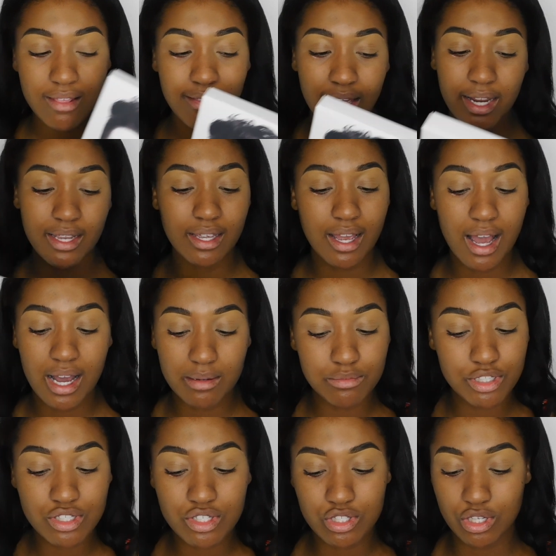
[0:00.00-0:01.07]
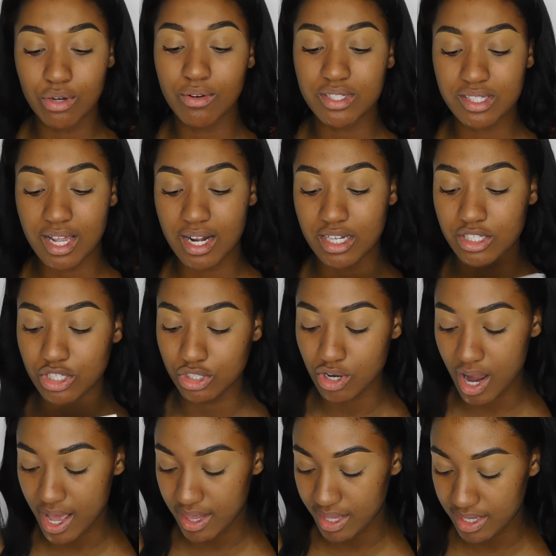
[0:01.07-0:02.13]
Like, I'm just so excited to
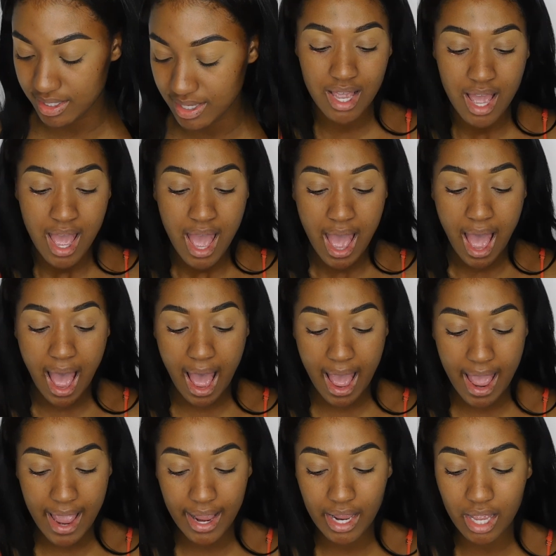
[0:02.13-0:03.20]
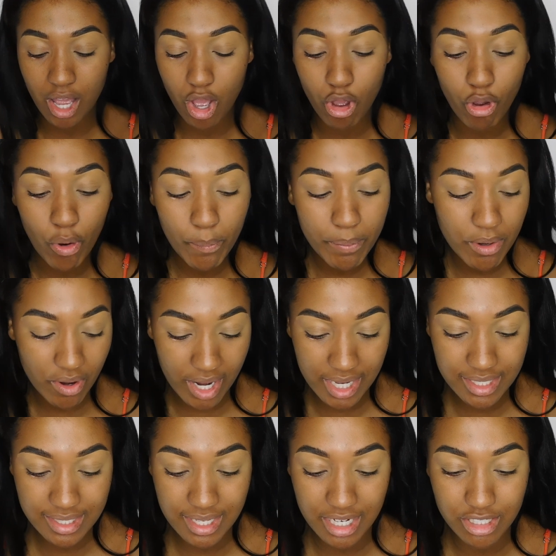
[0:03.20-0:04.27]
try this. I hope you
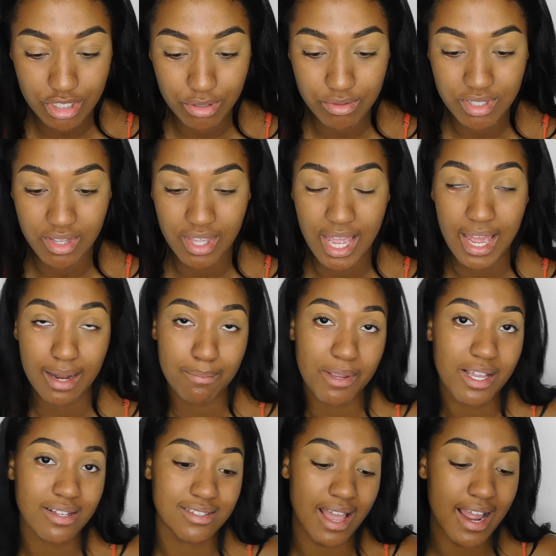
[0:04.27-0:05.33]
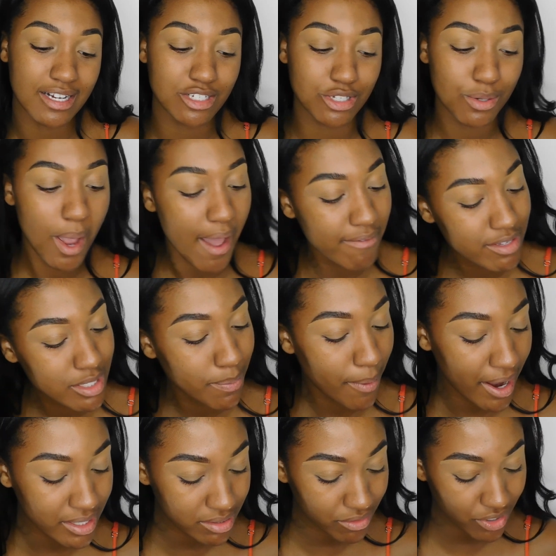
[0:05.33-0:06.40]
guys stay tuned to the end because I do have a
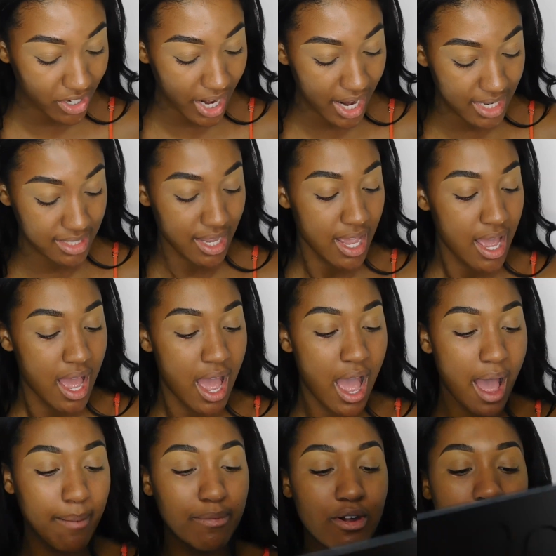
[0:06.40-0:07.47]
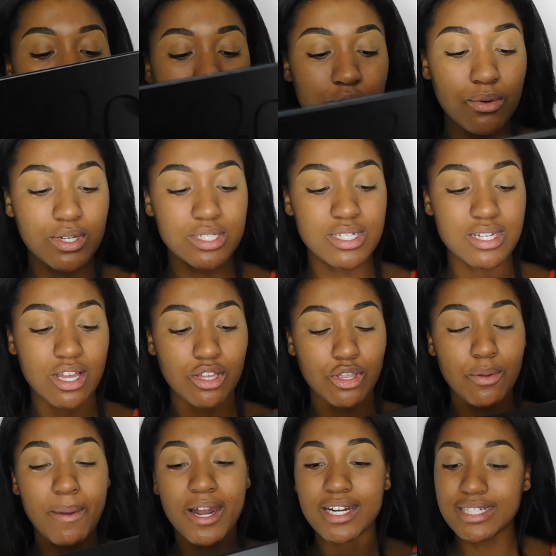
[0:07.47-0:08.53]
surprise for you guys. I'm not going to tell
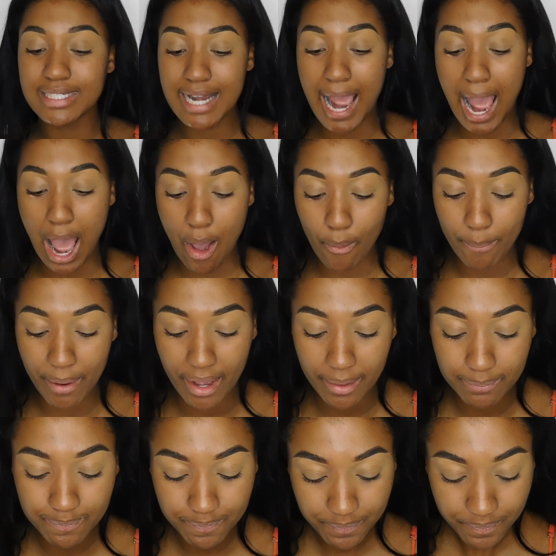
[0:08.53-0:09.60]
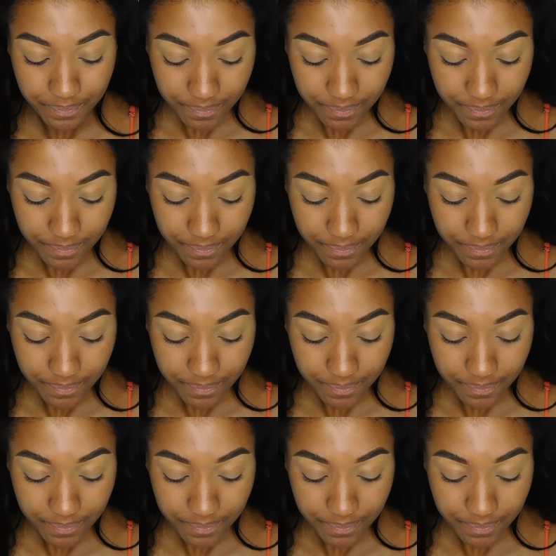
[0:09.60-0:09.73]
you about it now, but